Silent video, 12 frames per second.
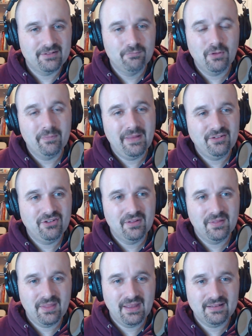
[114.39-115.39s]
We'll
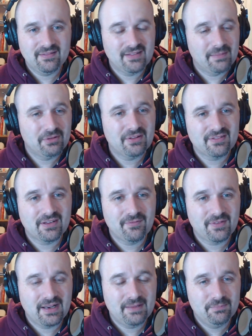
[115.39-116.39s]
mention that some of the stuff
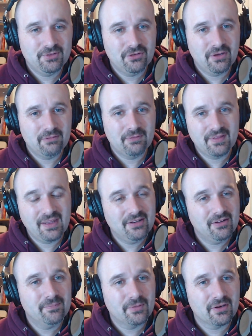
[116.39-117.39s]
that I'm doing with
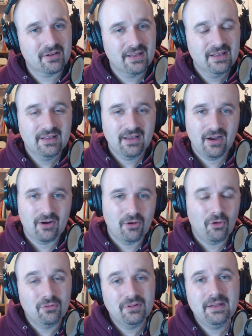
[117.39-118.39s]
Hindenburg are
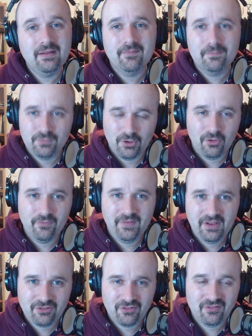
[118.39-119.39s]
only Pro
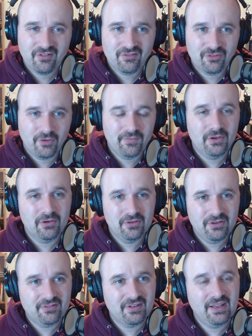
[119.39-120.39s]
features. So if you're
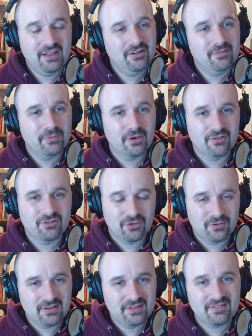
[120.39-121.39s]
using Hindenburg
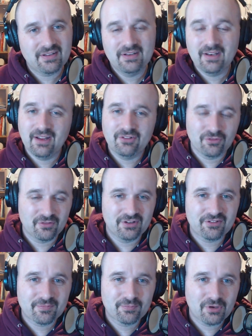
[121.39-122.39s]
Journalist, not
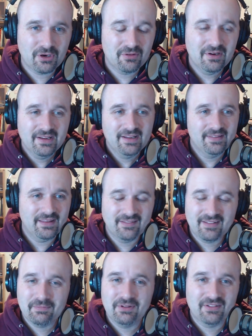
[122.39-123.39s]
Journalist Pro, then
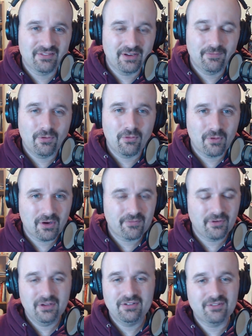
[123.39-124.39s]
some of this stuff won't work
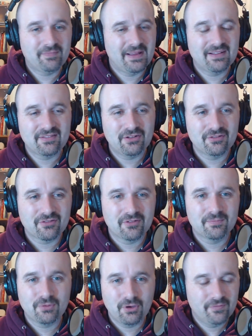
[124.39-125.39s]
for you just because those are
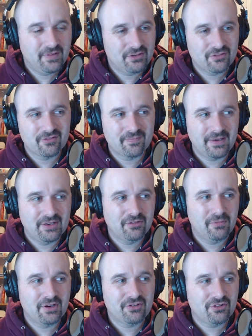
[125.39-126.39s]
Pro features. But I do
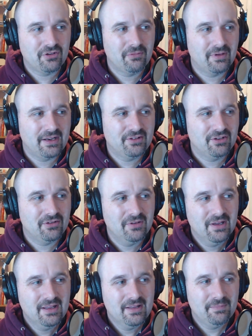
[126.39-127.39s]
want to show you what I do,
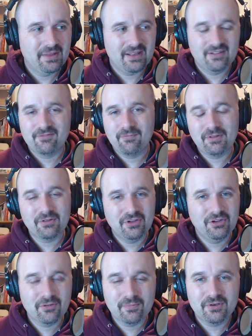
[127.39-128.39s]
because whether
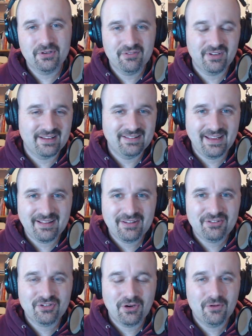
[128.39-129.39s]
you're producing a daily
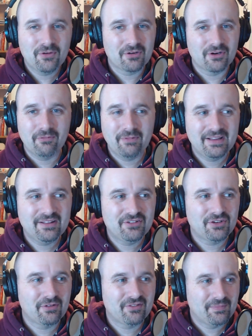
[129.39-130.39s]
show or a weekly
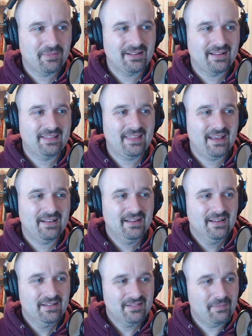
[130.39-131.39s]
show or something like that,
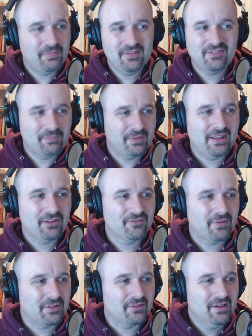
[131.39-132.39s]
something else
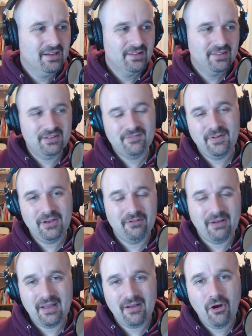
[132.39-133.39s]
rather, this video,
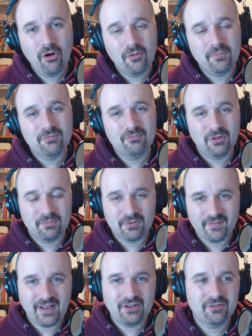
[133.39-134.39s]
I hope, will
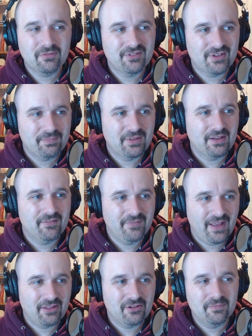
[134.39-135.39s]
provide you with something of
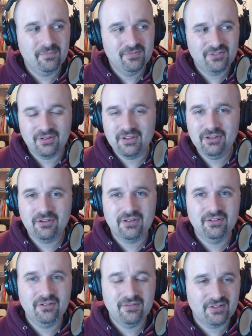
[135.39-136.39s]
value so that you can
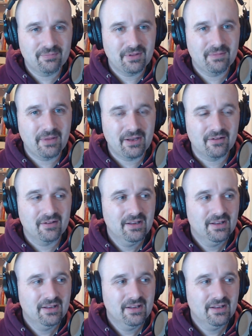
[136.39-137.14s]
do something better.